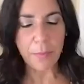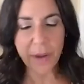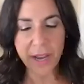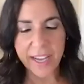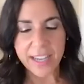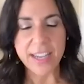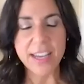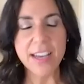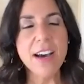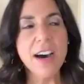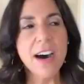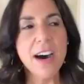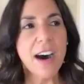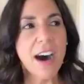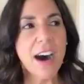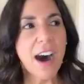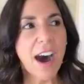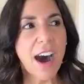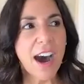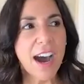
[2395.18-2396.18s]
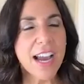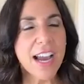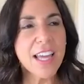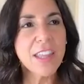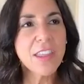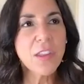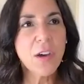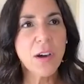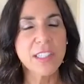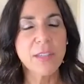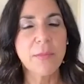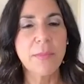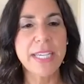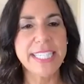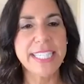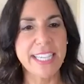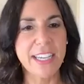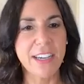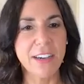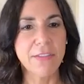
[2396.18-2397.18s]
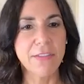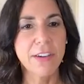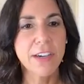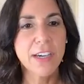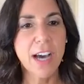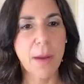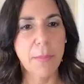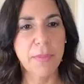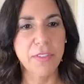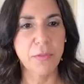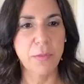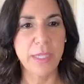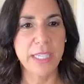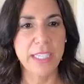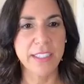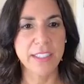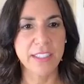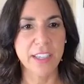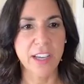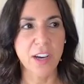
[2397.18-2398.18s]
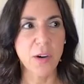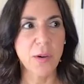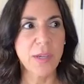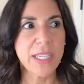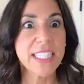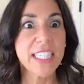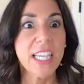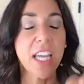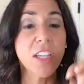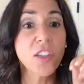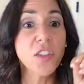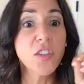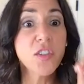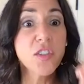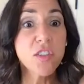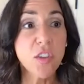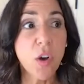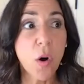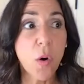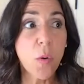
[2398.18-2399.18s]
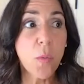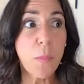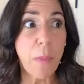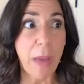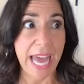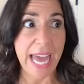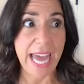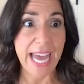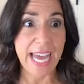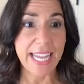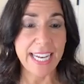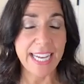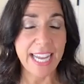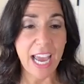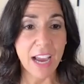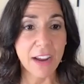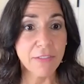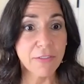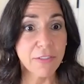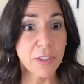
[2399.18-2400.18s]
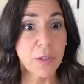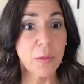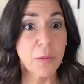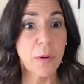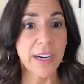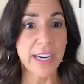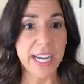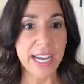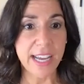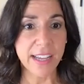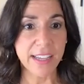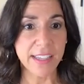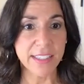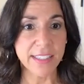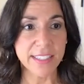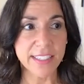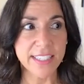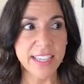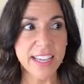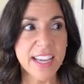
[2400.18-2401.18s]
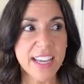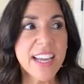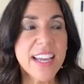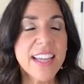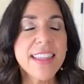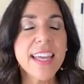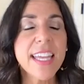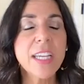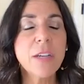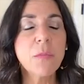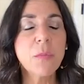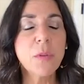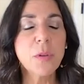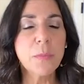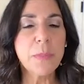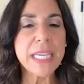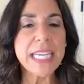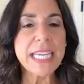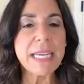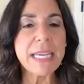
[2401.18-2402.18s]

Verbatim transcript: But I thought to myself a couple of weeks ago, it's getting so bad everywhere else that it will be